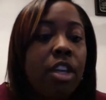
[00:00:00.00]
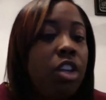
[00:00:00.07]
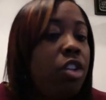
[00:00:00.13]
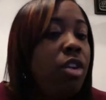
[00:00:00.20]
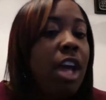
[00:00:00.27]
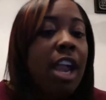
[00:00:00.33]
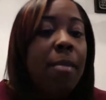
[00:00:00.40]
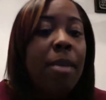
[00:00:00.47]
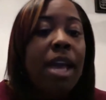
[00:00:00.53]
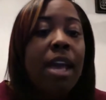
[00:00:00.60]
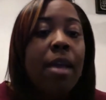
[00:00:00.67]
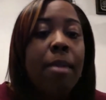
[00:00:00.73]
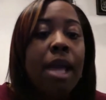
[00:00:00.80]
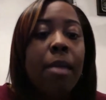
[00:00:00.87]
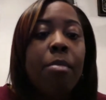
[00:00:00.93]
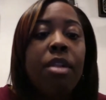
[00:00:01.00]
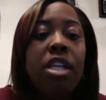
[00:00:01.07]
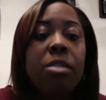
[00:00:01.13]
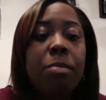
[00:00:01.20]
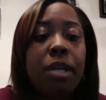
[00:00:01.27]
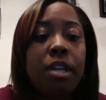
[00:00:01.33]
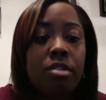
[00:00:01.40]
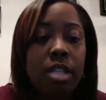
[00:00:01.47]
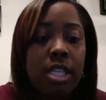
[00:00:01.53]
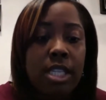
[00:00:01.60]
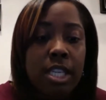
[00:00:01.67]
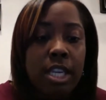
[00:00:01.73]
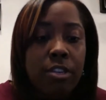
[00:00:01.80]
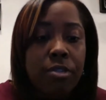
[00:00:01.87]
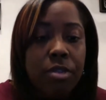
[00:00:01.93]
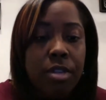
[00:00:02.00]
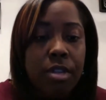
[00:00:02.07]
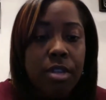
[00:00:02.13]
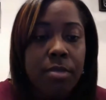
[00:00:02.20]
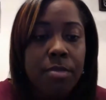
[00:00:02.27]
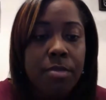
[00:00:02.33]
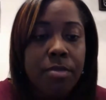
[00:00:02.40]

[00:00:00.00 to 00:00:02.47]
you got to pay it back plus penalties and interest.